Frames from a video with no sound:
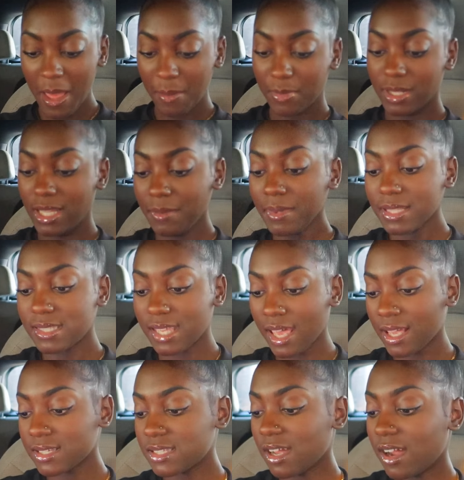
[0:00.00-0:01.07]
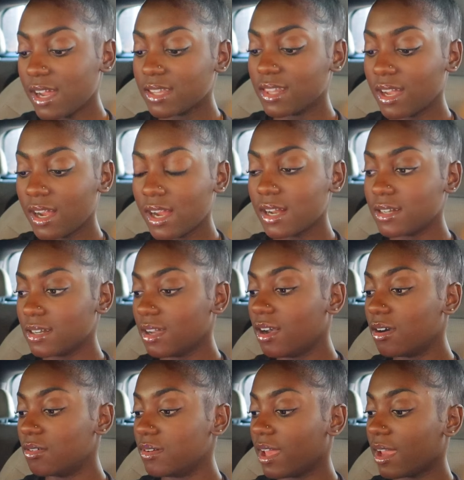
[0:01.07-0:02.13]
But let me text her and let her
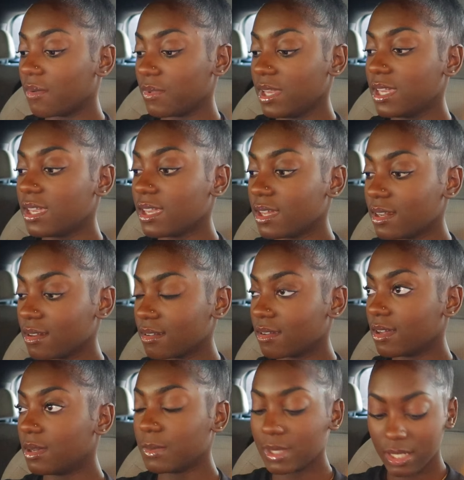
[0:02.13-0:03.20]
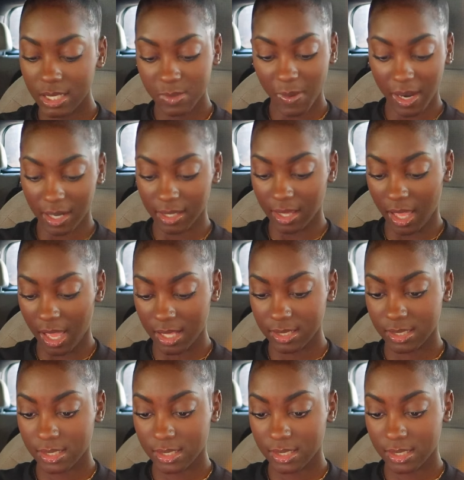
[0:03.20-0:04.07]
know that we can come in this parking lot